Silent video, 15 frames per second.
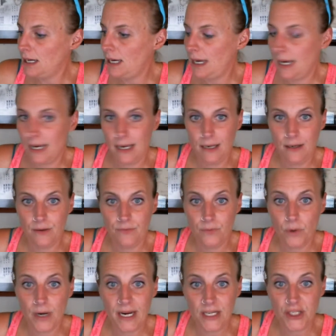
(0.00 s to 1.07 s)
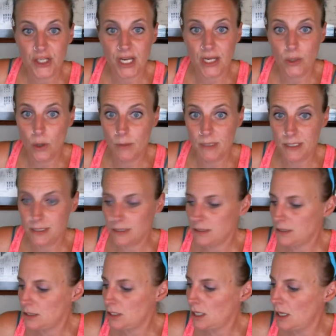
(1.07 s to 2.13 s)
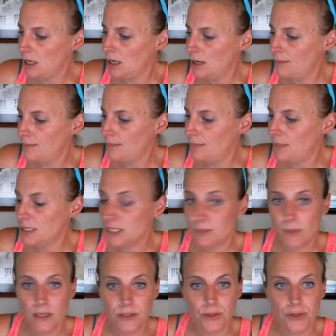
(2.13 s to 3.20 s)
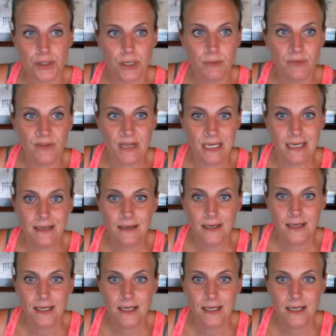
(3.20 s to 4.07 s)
And for a ginormous sponsorship fee